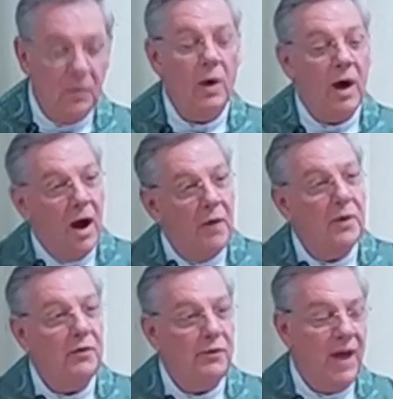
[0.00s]
where
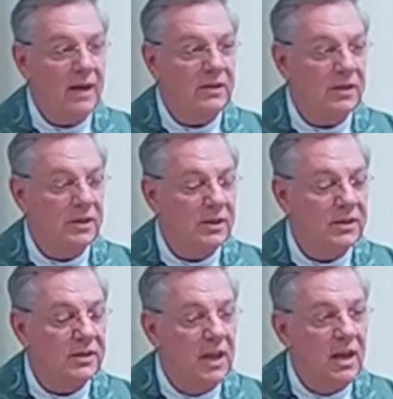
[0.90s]
other
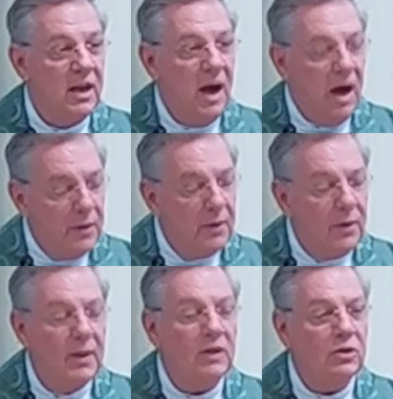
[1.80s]
factors,
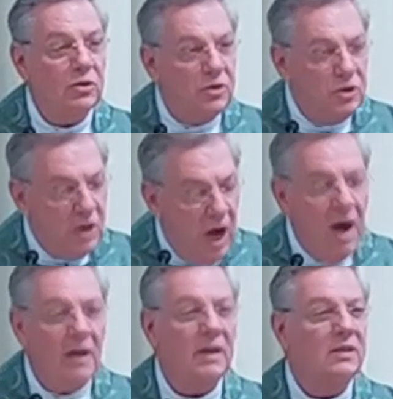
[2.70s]
other than
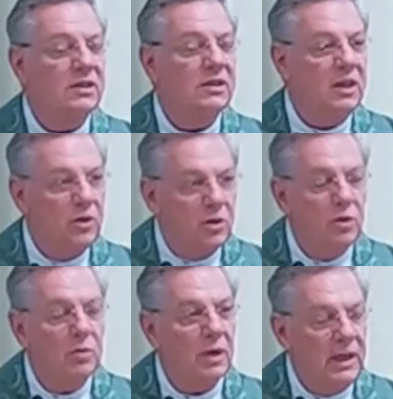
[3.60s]
honest and
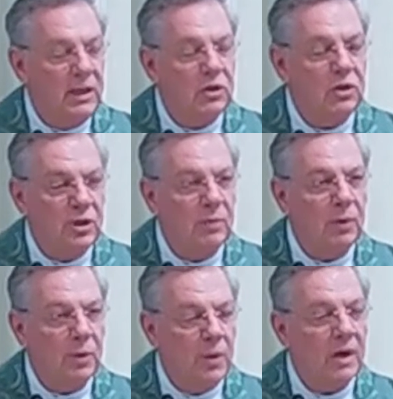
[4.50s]
good
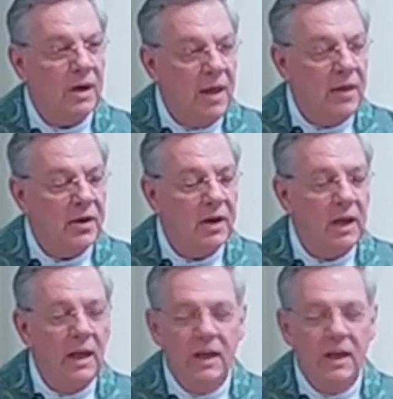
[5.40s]
relationship with one another,